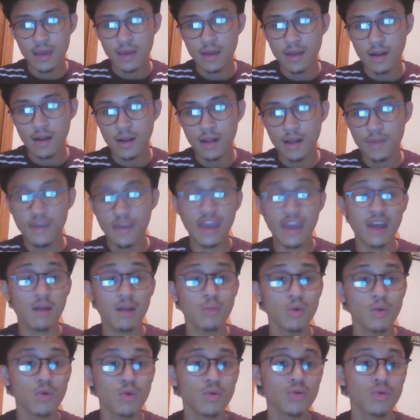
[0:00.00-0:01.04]

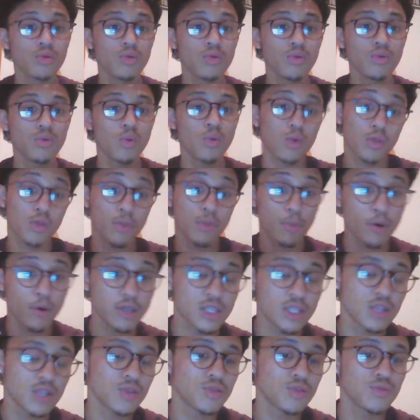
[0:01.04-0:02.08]
animal who, or the
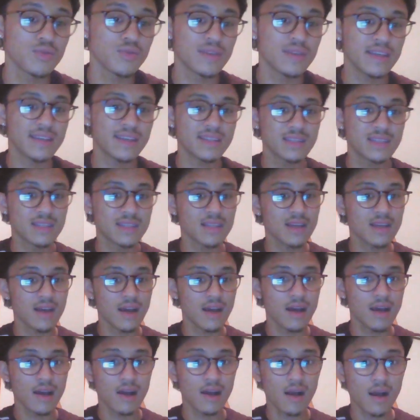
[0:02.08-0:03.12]
person who needs
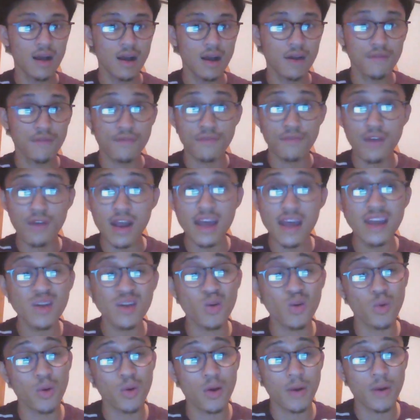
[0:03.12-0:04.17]
a friend
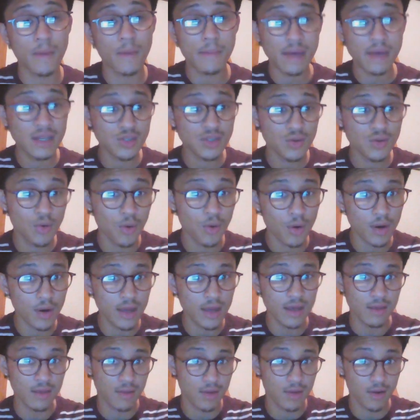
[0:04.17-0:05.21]
or a mentor
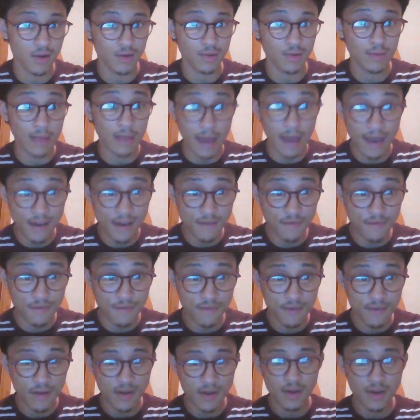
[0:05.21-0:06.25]
in their
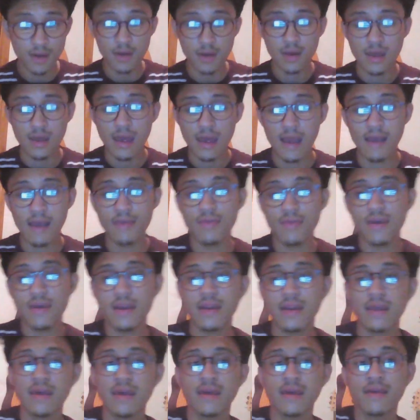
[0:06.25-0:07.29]
life. And then
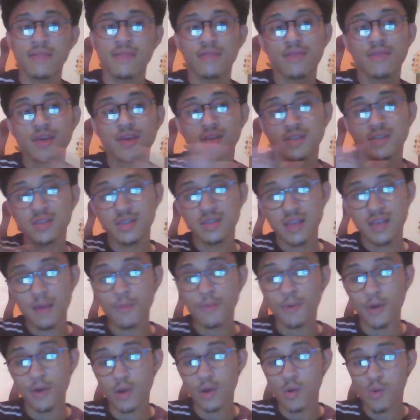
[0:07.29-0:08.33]
in this
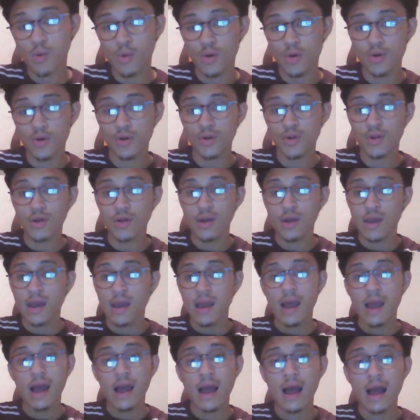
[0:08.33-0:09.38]
separate corner,
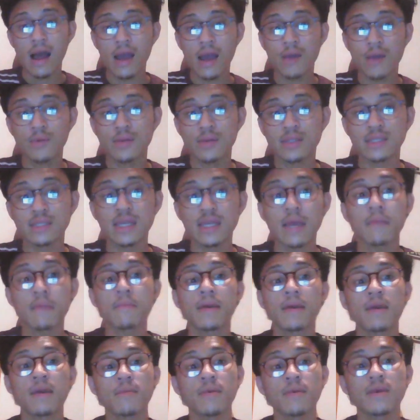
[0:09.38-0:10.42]
I would say
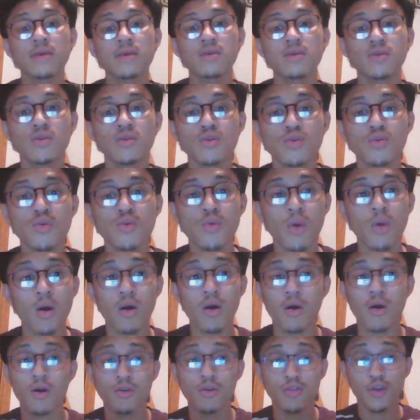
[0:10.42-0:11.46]
maybe you
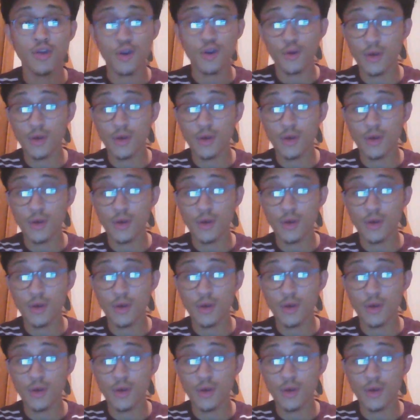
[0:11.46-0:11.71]
are the